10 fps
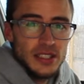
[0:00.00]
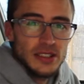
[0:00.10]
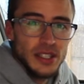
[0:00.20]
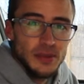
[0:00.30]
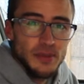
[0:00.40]

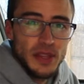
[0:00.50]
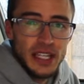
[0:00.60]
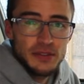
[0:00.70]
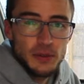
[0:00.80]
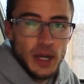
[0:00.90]
So
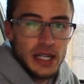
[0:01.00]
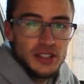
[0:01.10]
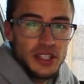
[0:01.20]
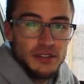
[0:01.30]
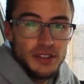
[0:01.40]
thanks for
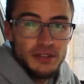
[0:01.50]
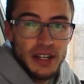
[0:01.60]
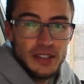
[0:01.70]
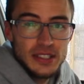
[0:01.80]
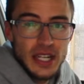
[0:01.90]
watching. If you
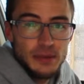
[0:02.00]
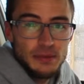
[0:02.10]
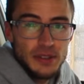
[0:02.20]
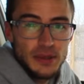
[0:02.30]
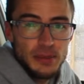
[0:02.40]
found this
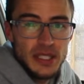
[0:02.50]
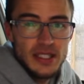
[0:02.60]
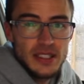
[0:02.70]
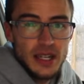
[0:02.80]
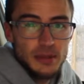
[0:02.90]
helpful,
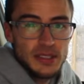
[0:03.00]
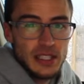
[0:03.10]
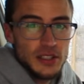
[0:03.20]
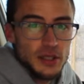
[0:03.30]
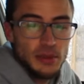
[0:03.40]
please sub, because
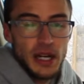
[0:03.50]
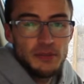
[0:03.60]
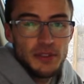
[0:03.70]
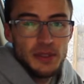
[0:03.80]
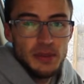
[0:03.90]
that's super
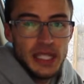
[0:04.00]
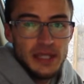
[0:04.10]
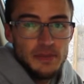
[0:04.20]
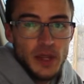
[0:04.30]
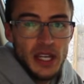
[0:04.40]
helpful to me.
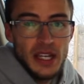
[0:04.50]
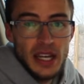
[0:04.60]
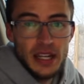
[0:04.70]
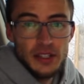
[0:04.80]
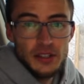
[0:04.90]

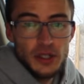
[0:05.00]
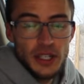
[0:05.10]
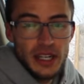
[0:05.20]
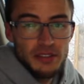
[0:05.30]
And enjoy.